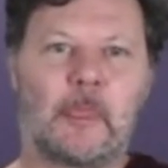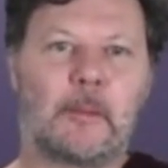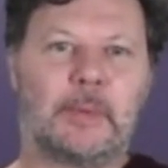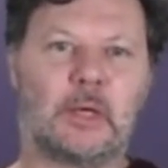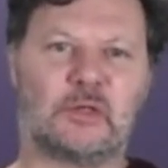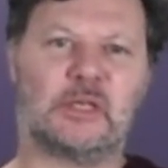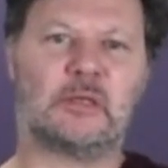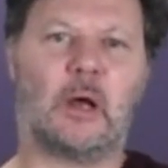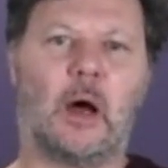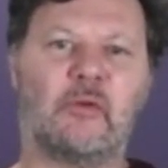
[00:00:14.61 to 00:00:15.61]
because it's
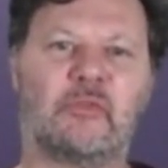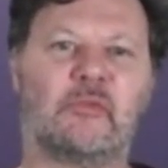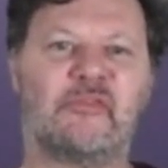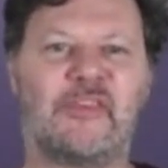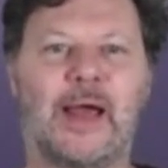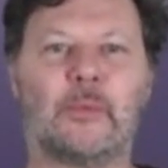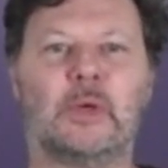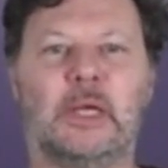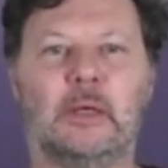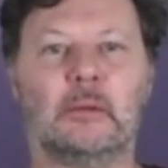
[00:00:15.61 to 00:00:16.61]
not often found
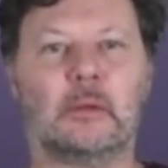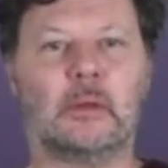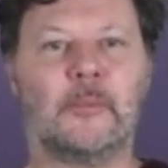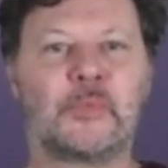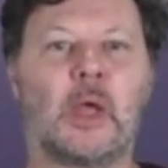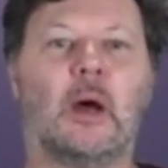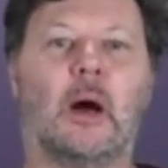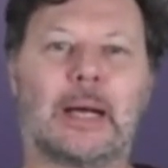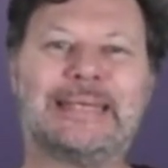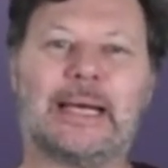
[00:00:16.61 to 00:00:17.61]
in other
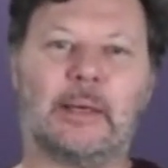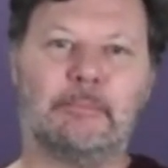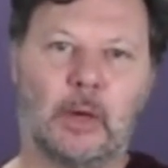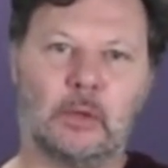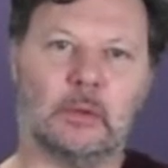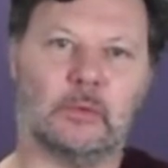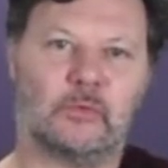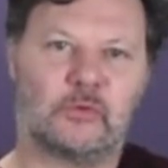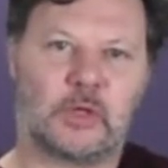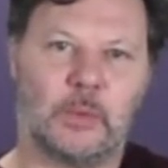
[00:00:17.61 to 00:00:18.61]
archetype models.
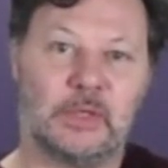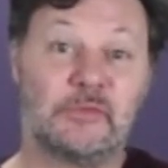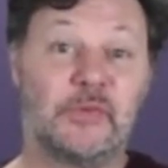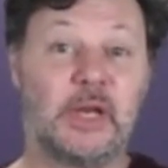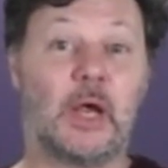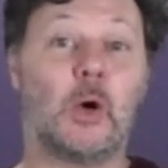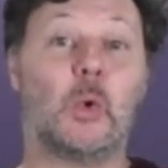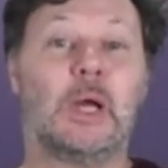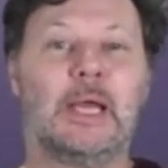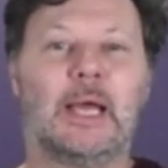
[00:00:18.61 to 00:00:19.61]
So in this
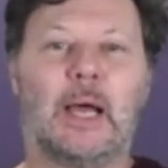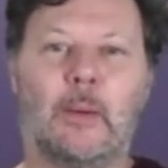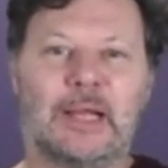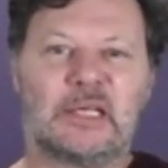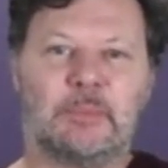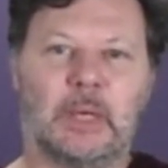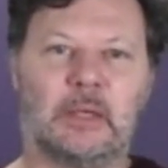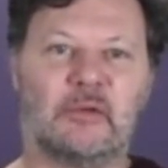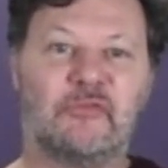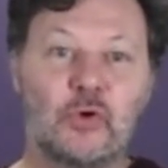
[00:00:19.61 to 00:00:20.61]
video, I will explain
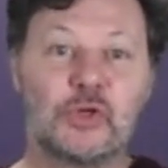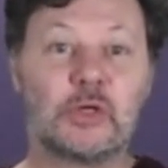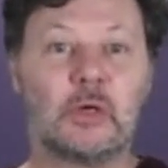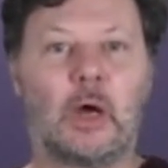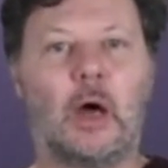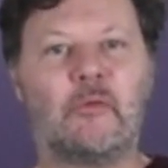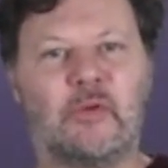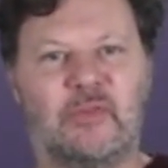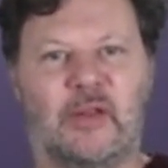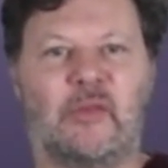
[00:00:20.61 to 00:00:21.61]
the function of the
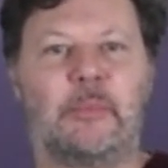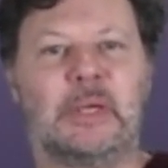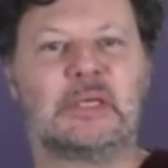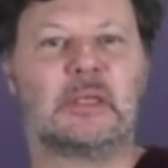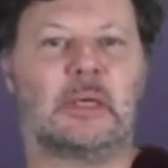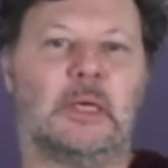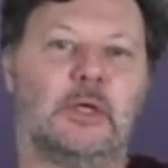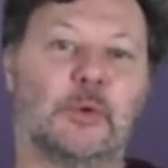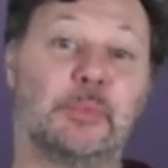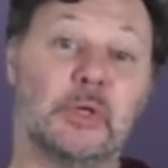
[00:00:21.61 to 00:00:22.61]
philanthropist in
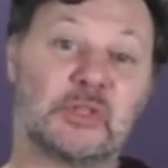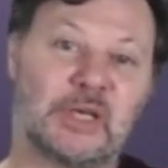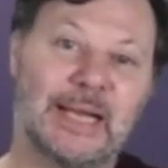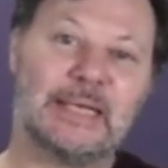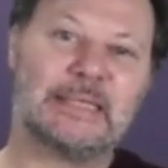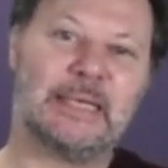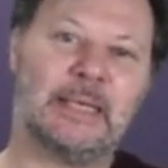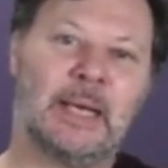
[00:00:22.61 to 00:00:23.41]
your personality